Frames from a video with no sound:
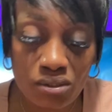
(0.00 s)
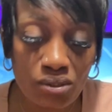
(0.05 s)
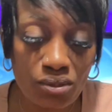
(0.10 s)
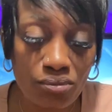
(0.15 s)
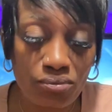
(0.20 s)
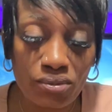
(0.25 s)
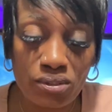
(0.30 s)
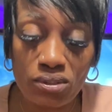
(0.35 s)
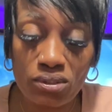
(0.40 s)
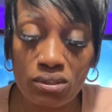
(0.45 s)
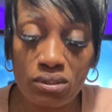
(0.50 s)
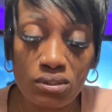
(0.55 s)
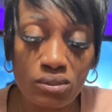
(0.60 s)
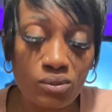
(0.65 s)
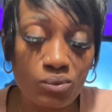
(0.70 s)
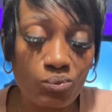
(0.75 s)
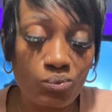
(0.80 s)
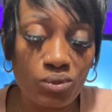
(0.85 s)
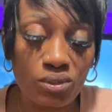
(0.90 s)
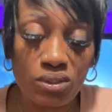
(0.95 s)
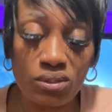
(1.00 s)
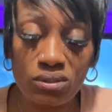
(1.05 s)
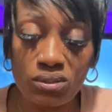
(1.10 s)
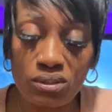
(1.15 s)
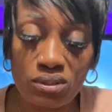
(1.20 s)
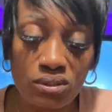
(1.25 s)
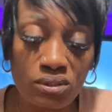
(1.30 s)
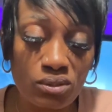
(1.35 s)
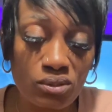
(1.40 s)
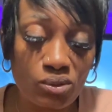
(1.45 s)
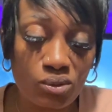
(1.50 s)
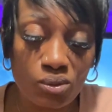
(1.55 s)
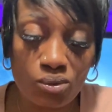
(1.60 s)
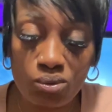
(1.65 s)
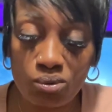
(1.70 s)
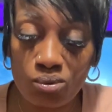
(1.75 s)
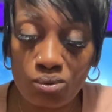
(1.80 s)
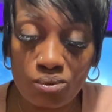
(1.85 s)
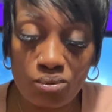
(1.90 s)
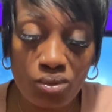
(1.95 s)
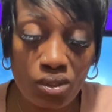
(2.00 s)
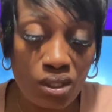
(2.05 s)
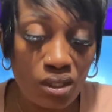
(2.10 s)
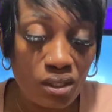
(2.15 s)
6'1", 6'2",